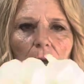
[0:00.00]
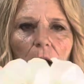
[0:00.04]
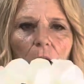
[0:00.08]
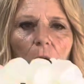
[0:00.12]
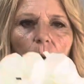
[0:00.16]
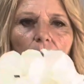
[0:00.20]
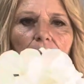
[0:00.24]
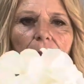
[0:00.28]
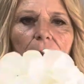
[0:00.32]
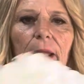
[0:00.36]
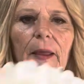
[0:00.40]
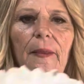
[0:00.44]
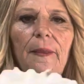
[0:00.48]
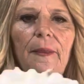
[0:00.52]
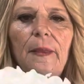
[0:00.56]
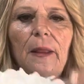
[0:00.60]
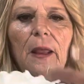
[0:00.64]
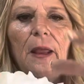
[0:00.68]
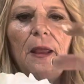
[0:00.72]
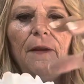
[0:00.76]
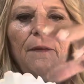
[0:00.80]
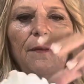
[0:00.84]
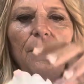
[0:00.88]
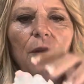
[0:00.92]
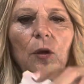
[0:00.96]
Okay,
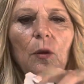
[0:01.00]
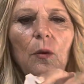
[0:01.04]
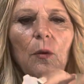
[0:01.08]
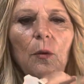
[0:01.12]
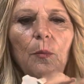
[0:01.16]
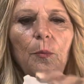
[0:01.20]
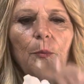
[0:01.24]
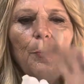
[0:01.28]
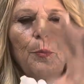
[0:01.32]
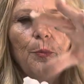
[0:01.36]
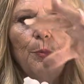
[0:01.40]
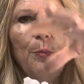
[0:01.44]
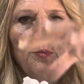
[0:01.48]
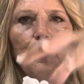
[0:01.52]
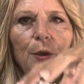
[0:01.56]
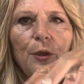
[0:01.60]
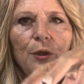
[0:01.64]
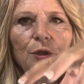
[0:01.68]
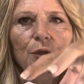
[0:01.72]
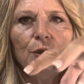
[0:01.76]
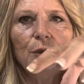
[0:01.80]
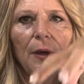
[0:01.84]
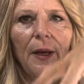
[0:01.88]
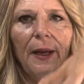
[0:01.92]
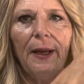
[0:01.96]
if you
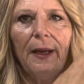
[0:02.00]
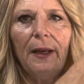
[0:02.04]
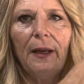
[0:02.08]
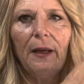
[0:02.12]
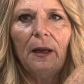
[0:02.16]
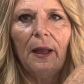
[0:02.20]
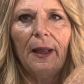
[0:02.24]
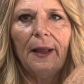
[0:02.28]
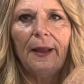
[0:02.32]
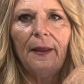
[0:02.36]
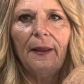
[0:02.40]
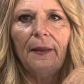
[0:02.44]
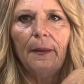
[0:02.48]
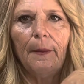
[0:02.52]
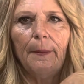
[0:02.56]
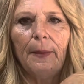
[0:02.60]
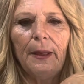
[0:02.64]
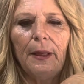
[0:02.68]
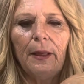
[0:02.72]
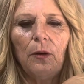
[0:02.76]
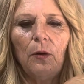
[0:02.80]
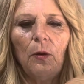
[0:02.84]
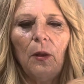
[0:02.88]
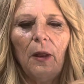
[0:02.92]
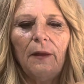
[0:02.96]
put your hand like in the
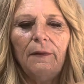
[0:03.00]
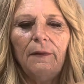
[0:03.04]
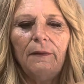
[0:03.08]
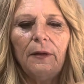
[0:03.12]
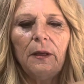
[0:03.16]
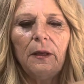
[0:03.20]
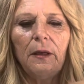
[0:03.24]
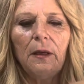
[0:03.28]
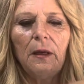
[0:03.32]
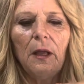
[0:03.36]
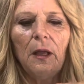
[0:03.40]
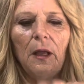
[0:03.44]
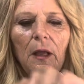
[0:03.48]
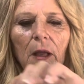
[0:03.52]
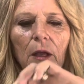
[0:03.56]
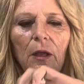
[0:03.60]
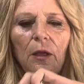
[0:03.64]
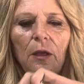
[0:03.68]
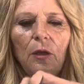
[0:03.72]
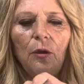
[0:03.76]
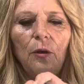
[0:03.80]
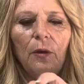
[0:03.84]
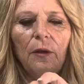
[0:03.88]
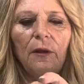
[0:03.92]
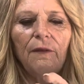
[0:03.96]
middle of it,
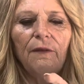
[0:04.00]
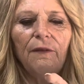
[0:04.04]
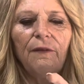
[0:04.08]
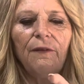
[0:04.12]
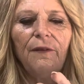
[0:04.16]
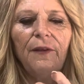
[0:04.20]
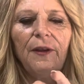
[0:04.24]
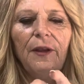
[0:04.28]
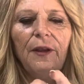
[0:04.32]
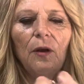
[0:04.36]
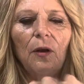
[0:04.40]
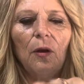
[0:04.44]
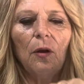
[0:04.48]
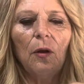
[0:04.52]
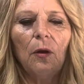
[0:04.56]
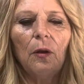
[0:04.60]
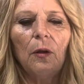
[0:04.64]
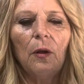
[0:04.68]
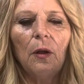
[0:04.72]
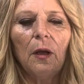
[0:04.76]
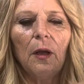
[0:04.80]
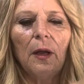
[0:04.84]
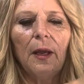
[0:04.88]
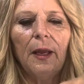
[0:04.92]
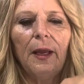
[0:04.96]
you can feel
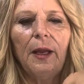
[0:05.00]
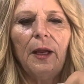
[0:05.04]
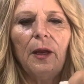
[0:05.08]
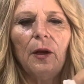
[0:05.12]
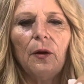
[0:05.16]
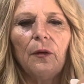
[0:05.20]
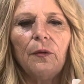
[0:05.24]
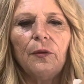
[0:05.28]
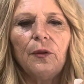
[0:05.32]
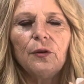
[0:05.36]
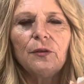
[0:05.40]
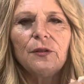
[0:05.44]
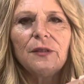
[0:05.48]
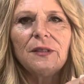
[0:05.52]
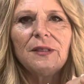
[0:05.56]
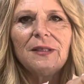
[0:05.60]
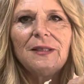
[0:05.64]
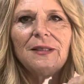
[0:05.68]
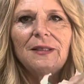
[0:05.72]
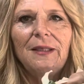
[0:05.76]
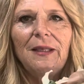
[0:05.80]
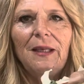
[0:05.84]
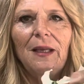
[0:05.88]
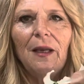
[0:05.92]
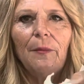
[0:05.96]
here, there's a
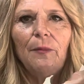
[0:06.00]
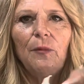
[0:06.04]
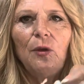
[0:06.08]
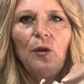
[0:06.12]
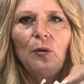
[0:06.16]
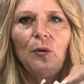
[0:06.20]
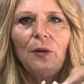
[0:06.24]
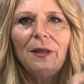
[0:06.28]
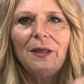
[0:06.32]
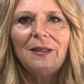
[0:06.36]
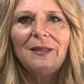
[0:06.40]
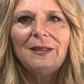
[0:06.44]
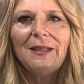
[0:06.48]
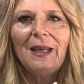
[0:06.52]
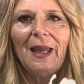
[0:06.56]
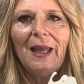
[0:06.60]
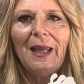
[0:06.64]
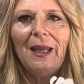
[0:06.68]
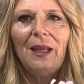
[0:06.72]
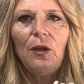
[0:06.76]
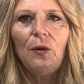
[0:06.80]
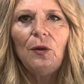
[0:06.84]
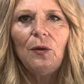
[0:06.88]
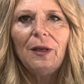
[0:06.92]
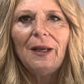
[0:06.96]
stem. You can
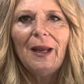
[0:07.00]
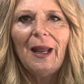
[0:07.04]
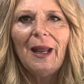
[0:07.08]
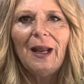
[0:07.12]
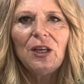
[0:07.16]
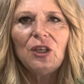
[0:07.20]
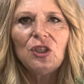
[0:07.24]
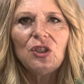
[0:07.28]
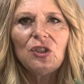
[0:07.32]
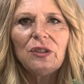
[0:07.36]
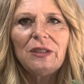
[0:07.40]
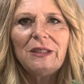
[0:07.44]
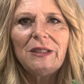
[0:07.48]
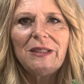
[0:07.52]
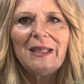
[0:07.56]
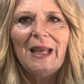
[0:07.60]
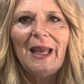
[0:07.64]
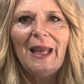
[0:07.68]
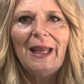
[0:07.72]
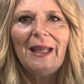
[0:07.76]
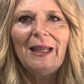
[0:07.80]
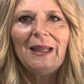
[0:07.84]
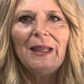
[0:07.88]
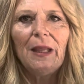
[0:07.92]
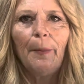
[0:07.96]
actually
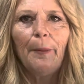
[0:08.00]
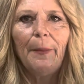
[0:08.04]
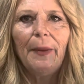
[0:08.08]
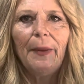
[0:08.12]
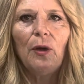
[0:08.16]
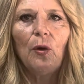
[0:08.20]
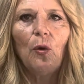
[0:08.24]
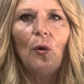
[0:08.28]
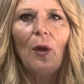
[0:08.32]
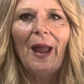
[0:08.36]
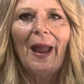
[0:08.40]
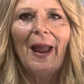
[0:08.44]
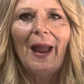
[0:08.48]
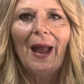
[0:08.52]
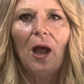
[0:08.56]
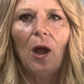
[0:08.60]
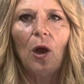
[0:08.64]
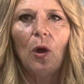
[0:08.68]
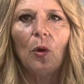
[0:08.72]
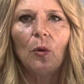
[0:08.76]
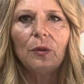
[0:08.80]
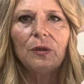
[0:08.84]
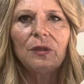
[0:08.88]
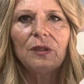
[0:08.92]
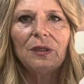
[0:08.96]
take the middle
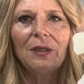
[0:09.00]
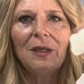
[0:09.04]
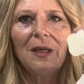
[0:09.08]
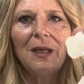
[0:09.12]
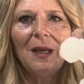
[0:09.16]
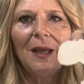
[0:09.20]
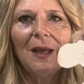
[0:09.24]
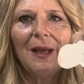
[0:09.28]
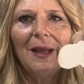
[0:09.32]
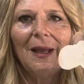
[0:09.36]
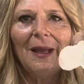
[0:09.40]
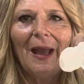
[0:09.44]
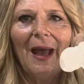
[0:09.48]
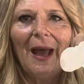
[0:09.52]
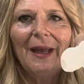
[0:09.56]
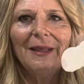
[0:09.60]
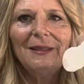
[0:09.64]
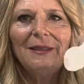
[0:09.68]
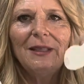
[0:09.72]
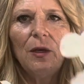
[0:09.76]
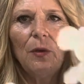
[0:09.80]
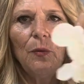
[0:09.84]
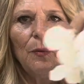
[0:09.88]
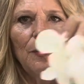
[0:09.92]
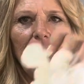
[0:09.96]
out. I
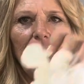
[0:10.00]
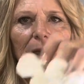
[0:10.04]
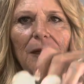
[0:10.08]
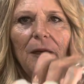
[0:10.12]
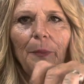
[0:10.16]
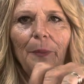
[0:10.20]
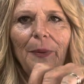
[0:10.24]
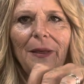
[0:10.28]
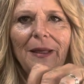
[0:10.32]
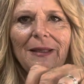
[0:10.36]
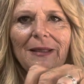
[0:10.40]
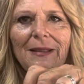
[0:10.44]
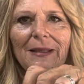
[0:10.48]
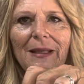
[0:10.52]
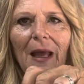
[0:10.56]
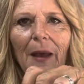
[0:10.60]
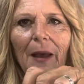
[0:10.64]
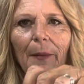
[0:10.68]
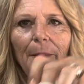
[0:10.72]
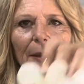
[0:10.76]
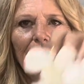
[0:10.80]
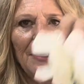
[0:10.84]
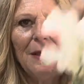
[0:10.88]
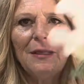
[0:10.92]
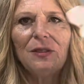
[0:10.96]
don't need a piece
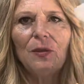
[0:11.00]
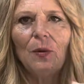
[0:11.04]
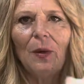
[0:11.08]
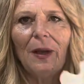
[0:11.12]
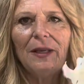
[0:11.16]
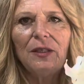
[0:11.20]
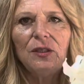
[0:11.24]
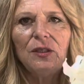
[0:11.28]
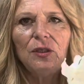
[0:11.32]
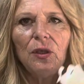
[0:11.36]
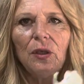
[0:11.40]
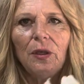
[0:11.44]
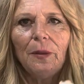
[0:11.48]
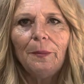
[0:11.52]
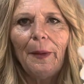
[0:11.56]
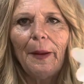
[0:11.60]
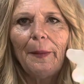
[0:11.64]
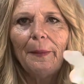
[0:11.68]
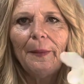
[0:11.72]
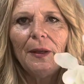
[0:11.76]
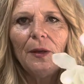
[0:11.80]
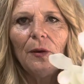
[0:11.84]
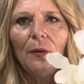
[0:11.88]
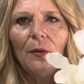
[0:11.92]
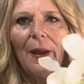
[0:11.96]
that big, so I took my
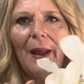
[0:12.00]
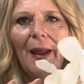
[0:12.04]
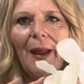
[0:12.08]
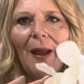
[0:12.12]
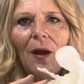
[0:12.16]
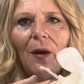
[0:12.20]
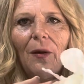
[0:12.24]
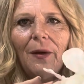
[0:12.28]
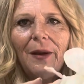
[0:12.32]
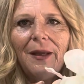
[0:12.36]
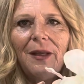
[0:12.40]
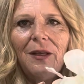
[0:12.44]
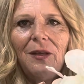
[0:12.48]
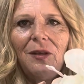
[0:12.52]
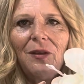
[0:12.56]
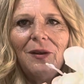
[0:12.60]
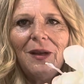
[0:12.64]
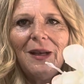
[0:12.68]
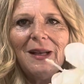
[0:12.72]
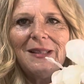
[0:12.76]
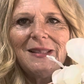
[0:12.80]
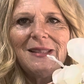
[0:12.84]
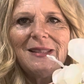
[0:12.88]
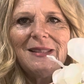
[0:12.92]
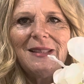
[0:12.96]
middle out. Can you
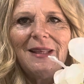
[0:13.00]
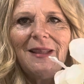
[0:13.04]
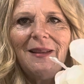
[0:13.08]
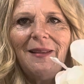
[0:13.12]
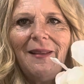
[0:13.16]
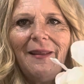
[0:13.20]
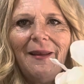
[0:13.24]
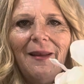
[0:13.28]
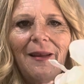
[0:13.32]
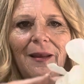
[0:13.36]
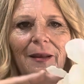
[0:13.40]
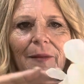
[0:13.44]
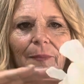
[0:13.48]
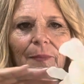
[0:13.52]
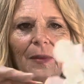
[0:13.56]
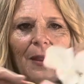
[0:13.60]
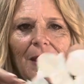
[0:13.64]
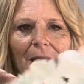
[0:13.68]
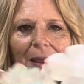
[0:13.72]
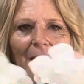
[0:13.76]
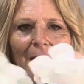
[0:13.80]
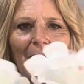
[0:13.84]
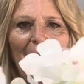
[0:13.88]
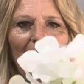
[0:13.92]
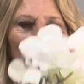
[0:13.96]
guys see that?
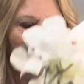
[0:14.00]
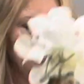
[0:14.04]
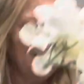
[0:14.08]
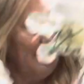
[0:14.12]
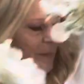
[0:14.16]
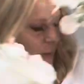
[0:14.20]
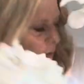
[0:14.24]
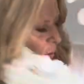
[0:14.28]
And I'm